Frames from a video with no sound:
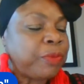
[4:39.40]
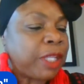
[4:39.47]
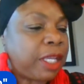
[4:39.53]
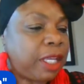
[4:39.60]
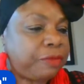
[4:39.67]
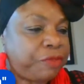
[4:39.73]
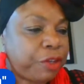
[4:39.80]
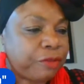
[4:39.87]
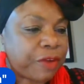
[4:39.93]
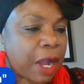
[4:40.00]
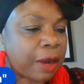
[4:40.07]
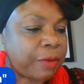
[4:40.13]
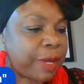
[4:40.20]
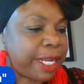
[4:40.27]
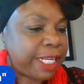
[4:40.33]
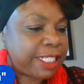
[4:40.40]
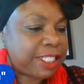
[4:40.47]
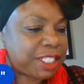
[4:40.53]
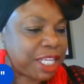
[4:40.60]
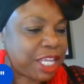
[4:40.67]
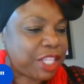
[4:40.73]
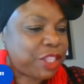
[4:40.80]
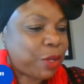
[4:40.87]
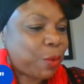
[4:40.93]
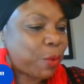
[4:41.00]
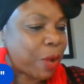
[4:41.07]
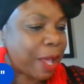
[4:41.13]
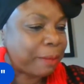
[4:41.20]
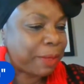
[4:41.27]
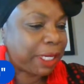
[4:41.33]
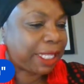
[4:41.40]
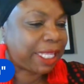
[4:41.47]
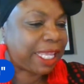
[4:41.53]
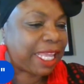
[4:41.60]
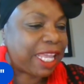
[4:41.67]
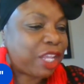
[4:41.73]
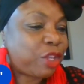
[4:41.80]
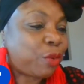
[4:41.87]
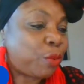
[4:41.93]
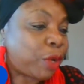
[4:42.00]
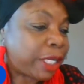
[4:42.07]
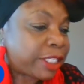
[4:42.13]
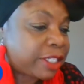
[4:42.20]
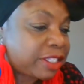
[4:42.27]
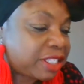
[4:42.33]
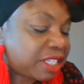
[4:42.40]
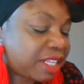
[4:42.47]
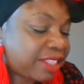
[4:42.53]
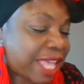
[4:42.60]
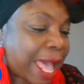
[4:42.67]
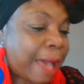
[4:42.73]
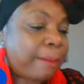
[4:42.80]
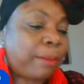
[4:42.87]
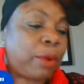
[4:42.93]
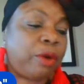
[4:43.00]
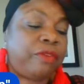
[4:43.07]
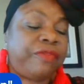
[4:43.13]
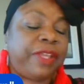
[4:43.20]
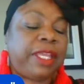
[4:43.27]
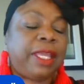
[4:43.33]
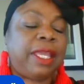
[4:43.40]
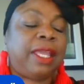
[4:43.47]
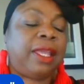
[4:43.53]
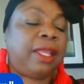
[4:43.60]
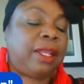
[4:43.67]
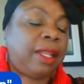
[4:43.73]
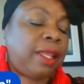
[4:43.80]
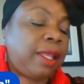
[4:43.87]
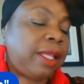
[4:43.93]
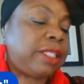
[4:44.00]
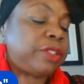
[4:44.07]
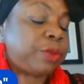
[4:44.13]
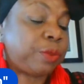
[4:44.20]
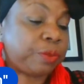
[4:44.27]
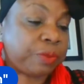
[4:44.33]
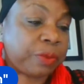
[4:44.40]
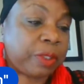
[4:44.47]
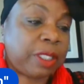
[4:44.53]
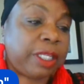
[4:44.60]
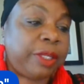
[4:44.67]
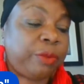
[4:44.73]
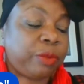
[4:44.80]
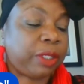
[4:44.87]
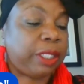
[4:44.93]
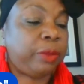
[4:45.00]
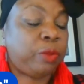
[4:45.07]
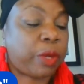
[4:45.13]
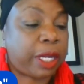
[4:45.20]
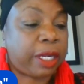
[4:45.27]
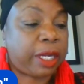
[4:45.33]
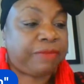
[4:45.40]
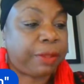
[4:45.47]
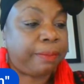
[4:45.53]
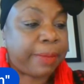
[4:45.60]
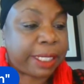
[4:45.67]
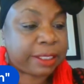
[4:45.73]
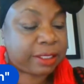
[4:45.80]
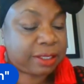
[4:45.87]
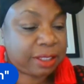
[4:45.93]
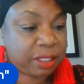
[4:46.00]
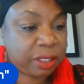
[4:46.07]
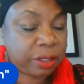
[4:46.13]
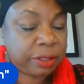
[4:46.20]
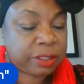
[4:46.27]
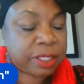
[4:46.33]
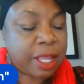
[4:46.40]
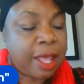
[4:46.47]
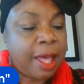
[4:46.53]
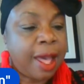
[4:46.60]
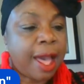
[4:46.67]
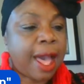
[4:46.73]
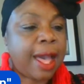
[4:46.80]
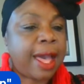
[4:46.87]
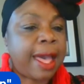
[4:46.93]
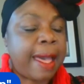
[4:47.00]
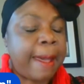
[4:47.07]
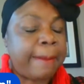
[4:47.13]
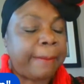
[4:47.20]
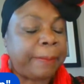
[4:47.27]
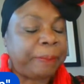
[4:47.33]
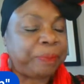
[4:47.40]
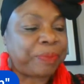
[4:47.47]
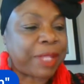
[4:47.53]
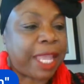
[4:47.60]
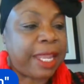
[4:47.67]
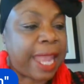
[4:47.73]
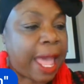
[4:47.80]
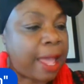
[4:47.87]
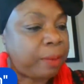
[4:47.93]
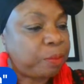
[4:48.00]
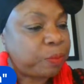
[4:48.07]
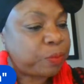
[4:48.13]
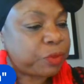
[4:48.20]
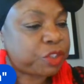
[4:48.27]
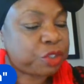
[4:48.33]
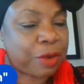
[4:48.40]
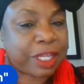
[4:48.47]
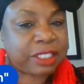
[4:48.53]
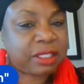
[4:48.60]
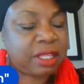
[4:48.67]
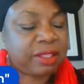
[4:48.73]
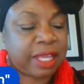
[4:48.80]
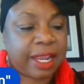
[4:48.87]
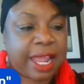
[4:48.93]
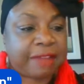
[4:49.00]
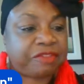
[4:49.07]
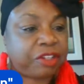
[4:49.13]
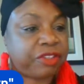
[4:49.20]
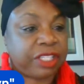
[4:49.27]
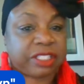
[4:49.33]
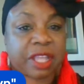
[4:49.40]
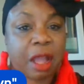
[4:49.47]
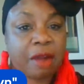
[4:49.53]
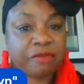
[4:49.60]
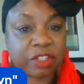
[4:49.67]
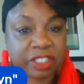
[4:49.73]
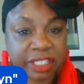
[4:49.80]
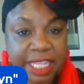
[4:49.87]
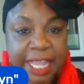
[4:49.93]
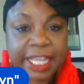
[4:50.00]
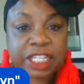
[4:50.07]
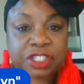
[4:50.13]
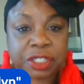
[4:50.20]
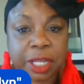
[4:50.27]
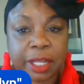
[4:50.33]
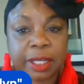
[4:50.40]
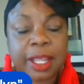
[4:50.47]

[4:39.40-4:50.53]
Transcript: if you've already seen The Woman King, you want to see that movie. It is really, really one of the must sees um, and I'm trusting that after this conversation,